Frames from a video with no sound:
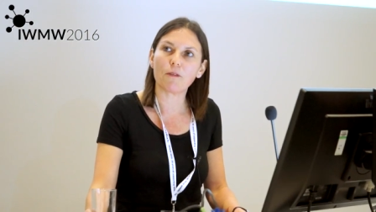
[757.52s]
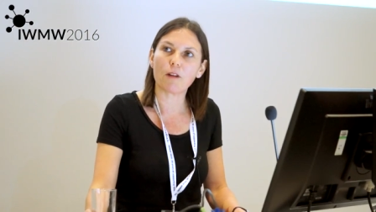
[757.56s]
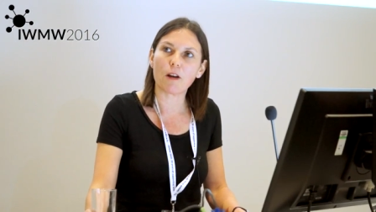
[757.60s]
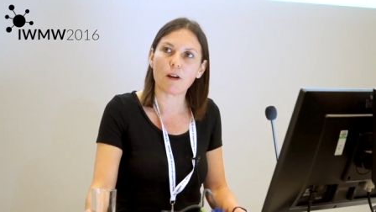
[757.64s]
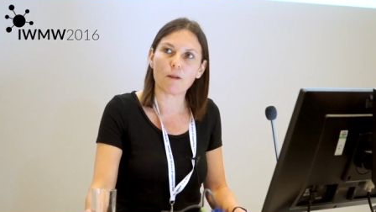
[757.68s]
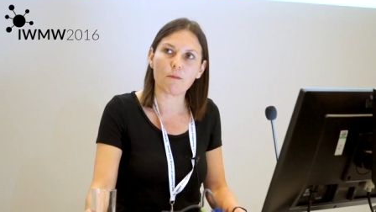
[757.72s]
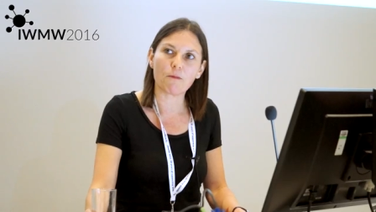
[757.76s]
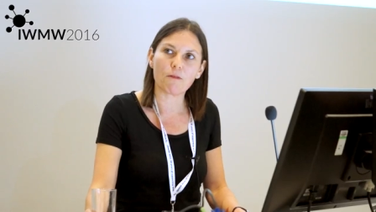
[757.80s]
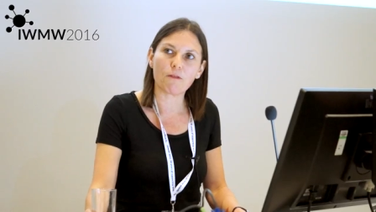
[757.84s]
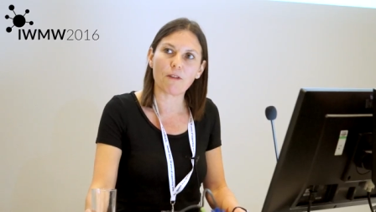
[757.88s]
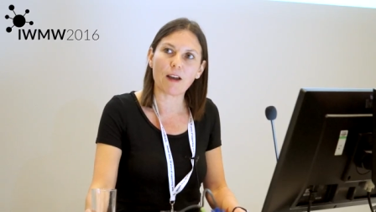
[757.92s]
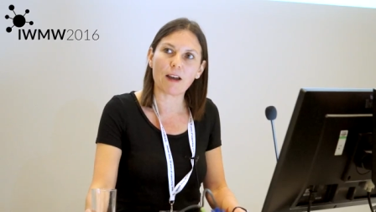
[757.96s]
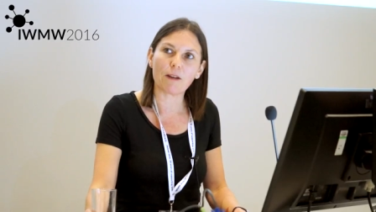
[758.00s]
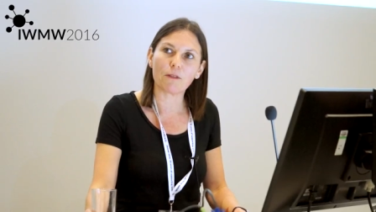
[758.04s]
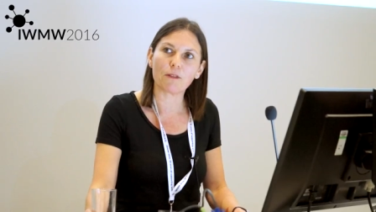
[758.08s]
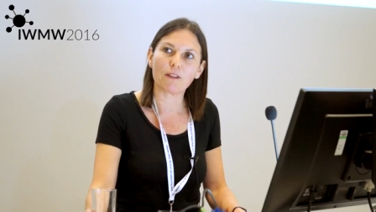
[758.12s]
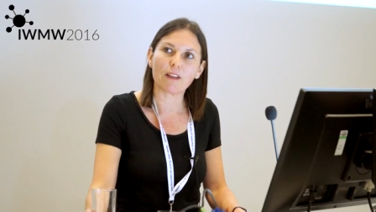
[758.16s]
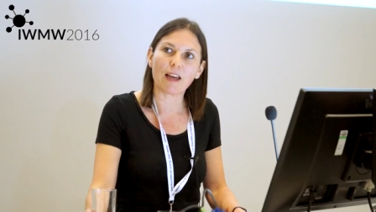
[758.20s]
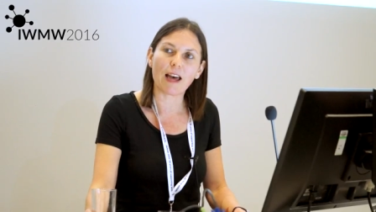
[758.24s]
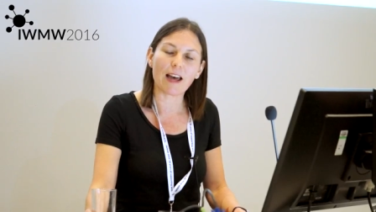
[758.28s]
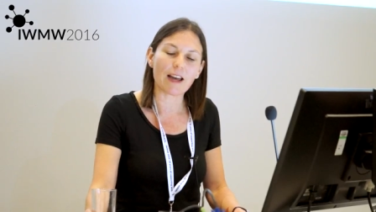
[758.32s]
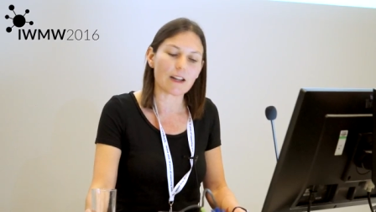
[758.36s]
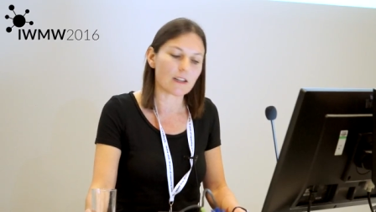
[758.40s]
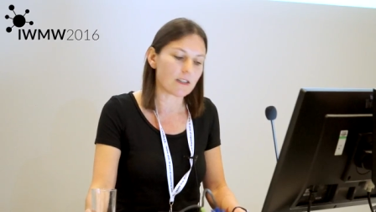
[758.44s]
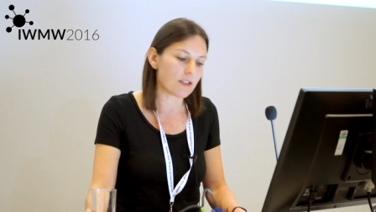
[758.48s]
um, found
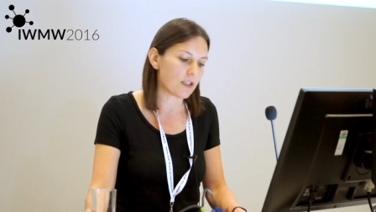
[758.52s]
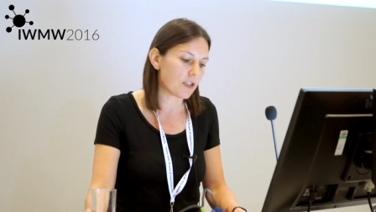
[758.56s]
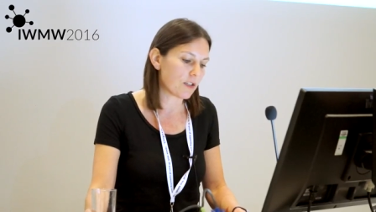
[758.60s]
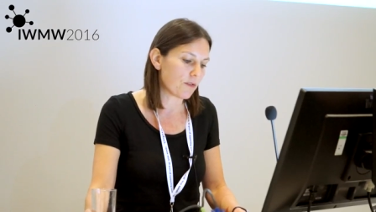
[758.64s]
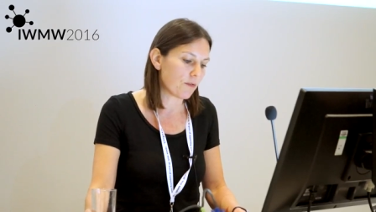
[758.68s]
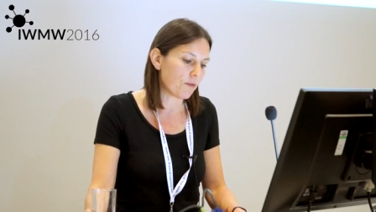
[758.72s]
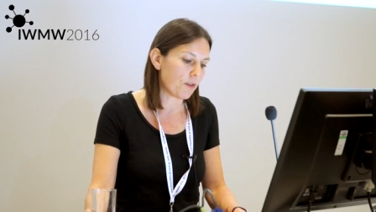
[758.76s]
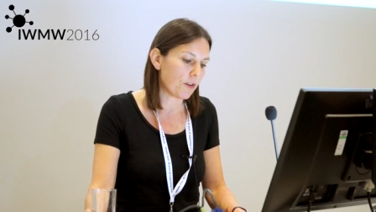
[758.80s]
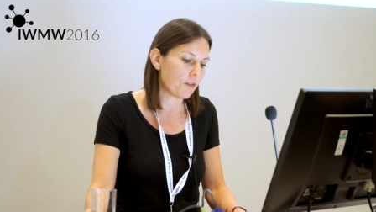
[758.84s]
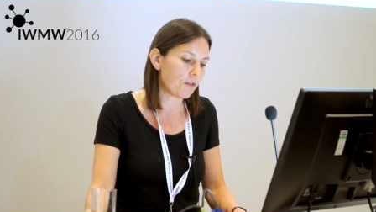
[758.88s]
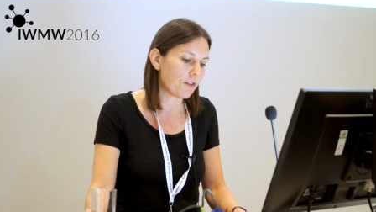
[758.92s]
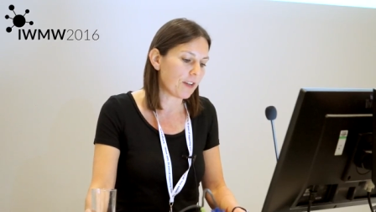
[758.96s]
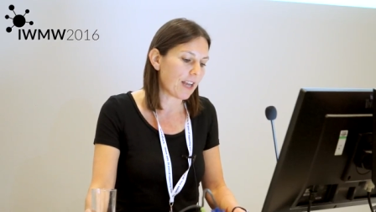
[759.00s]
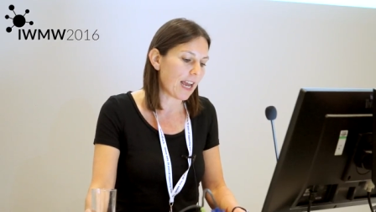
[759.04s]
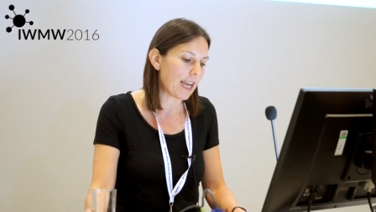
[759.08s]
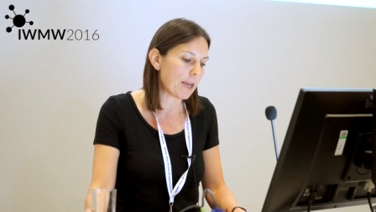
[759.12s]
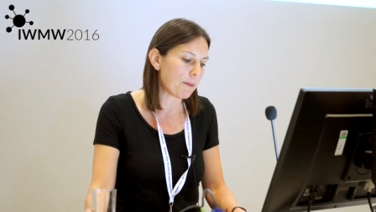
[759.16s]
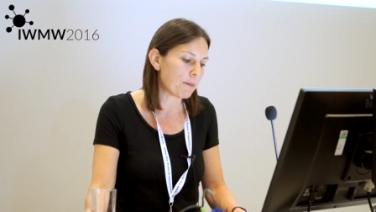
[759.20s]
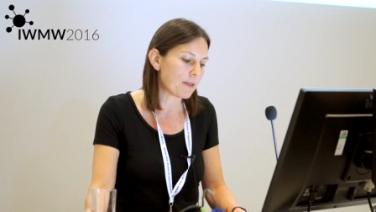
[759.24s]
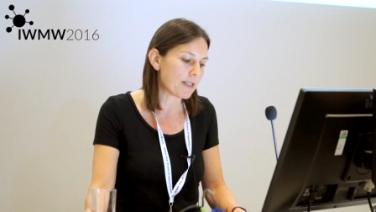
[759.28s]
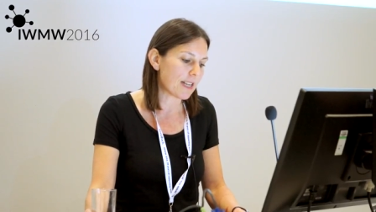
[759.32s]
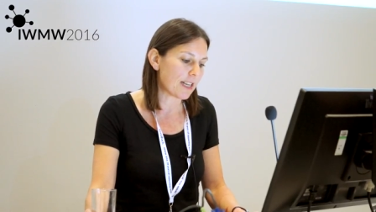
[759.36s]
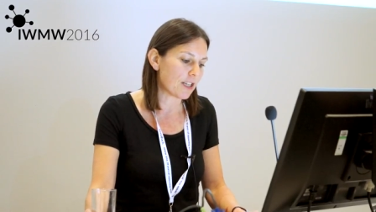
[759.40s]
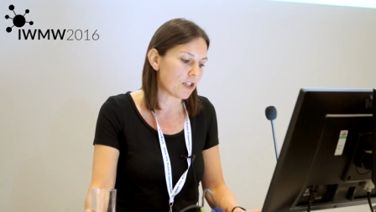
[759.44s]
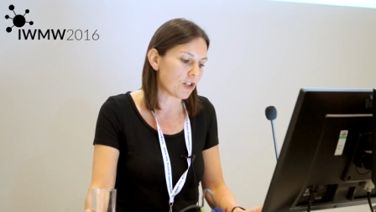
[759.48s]
that
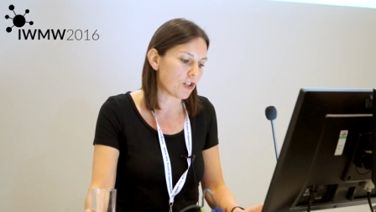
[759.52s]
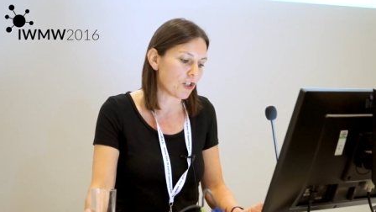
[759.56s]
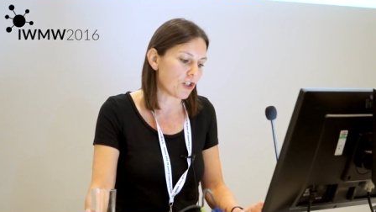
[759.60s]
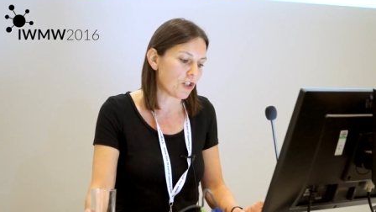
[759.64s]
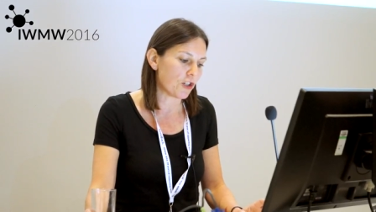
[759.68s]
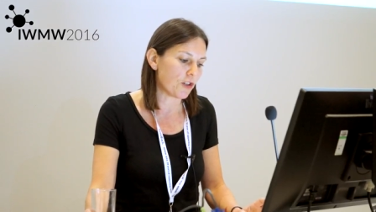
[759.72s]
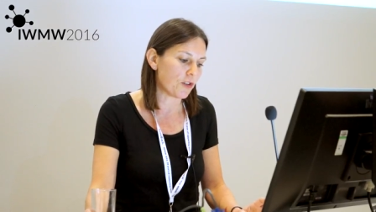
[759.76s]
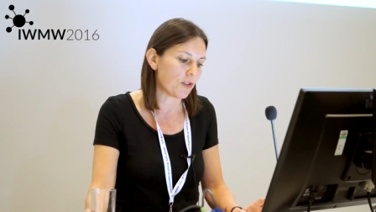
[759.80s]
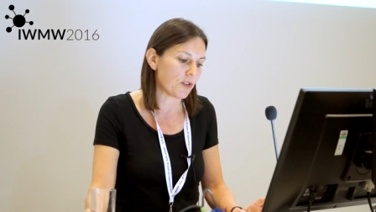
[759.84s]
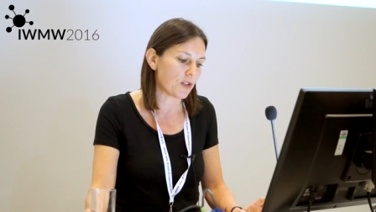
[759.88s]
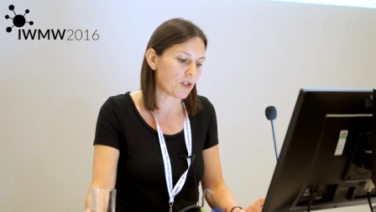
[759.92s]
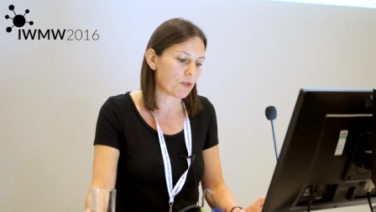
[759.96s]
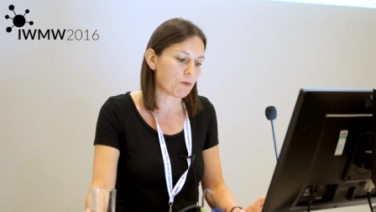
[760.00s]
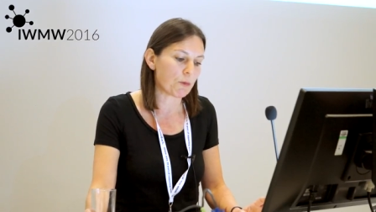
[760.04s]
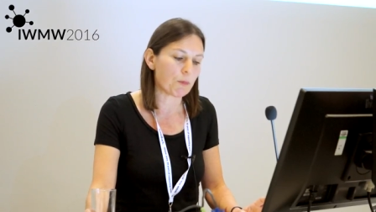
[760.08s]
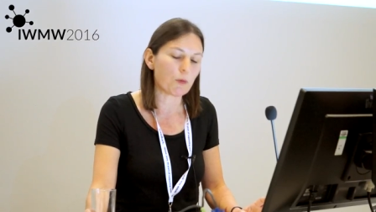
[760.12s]
58% of students